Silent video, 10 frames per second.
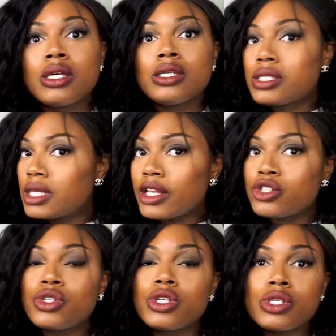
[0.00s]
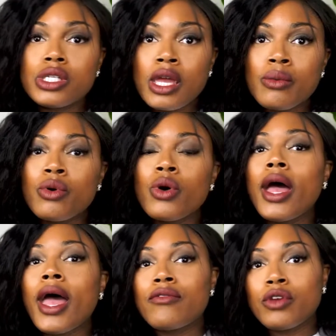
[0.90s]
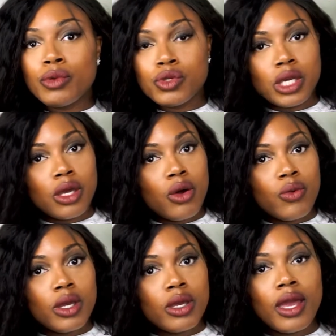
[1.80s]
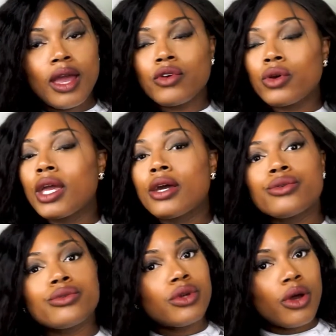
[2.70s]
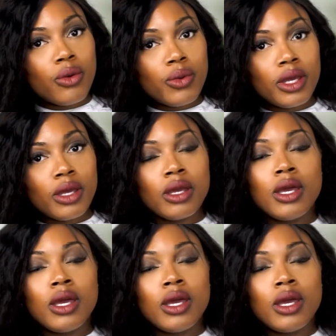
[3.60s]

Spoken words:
sit at your dinner table, have your music going, have your candles going,